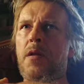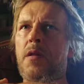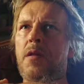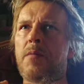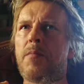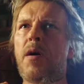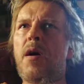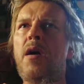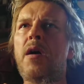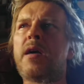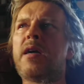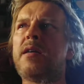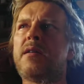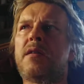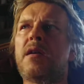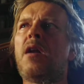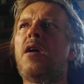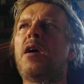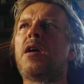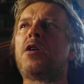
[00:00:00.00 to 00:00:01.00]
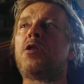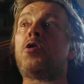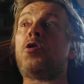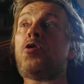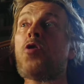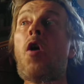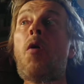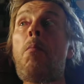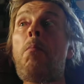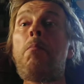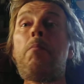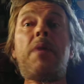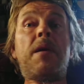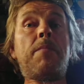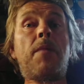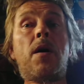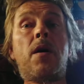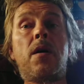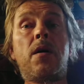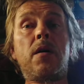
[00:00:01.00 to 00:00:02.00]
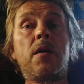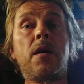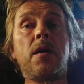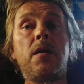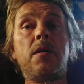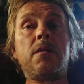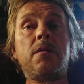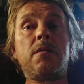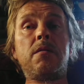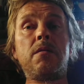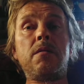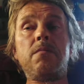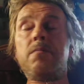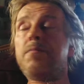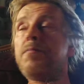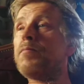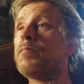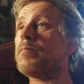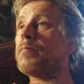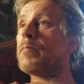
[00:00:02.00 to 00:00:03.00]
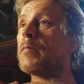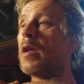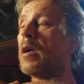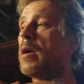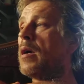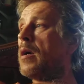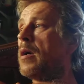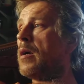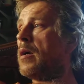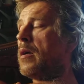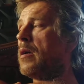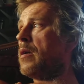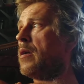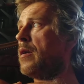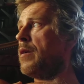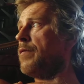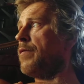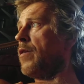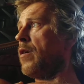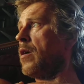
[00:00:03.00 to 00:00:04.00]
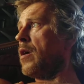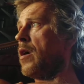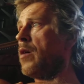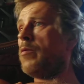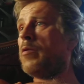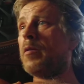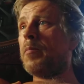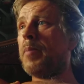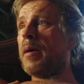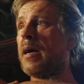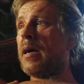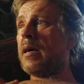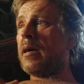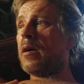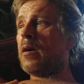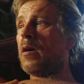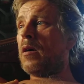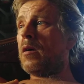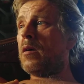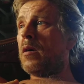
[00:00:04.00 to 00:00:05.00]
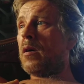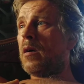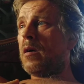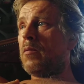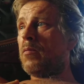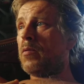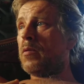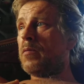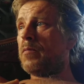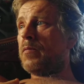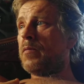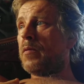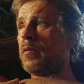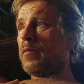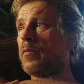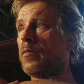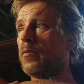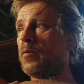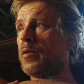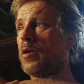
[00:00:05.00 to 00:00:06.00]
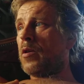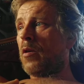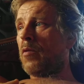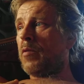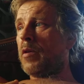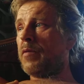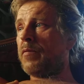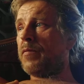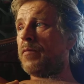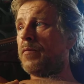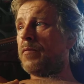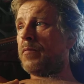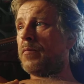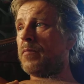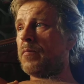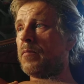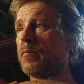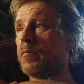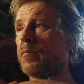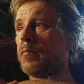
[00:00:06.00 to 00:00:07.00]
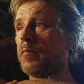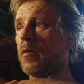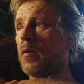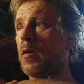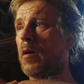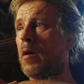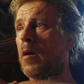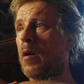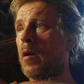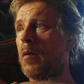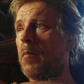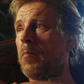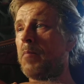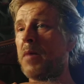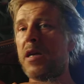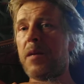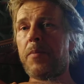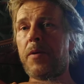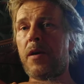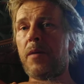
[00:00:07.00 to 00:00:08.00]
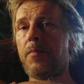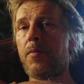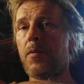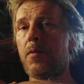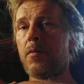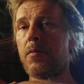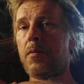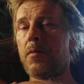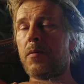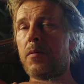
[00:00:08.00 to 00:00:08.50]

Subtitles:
The markets are like zombie markets, and if I owned a bank, I would have already got rid of many people.